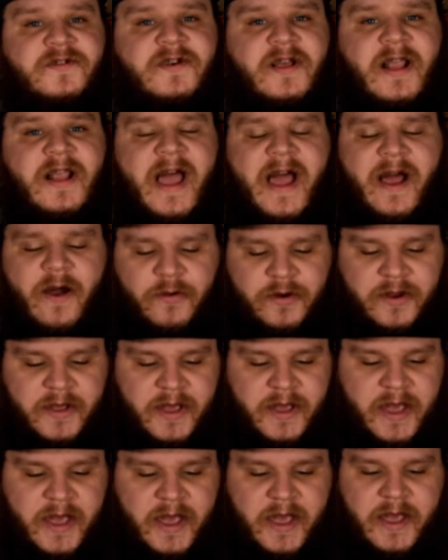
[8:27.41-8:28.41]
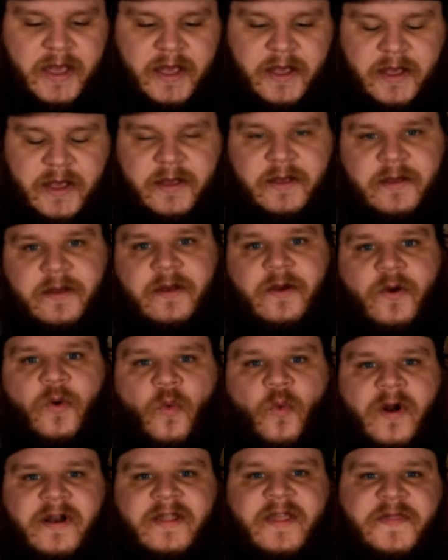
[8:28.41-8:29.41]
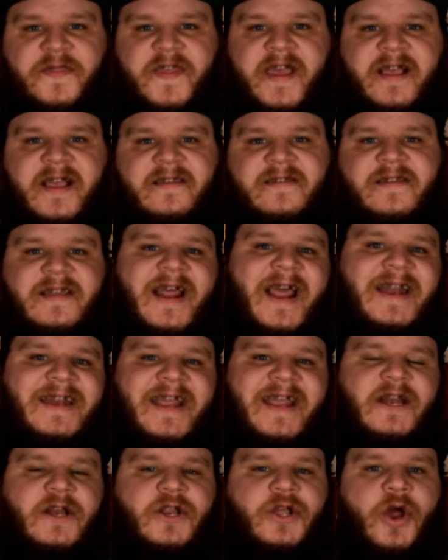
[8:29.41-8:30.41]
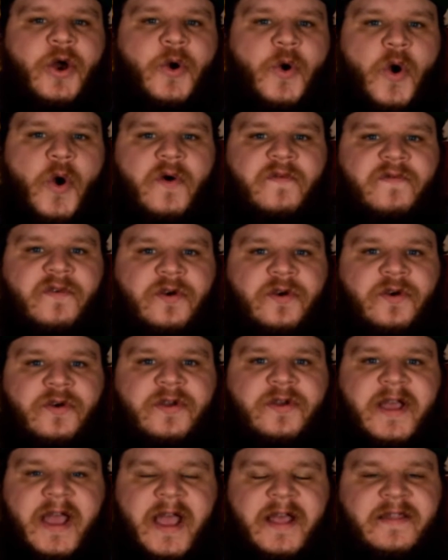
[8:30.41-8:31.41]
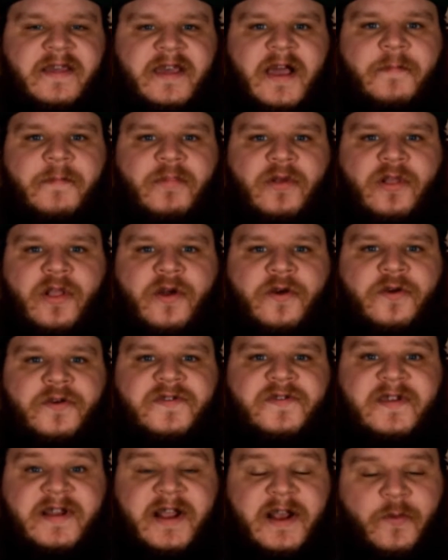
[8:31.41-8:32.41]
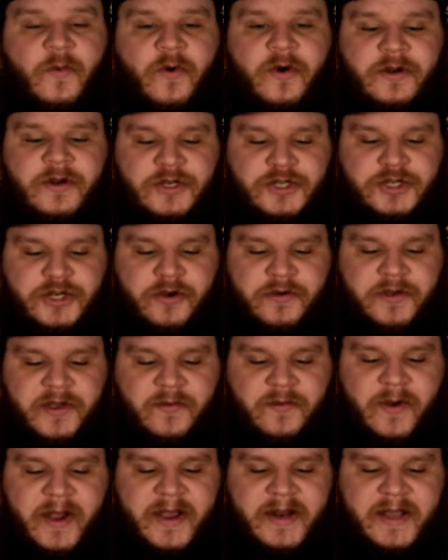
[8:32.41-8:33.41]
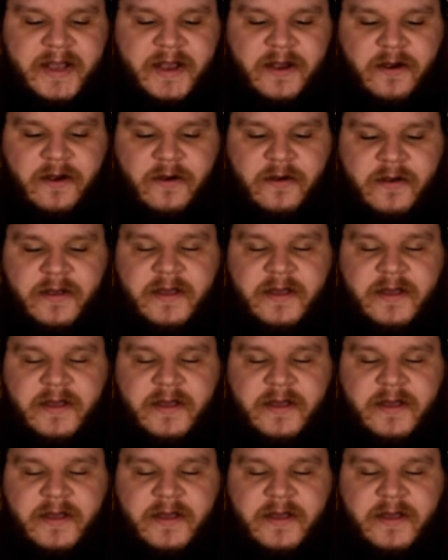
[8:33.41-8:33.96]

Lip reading: Cloud. One of the things that I didn't go over in the up close that I wanted to show you right here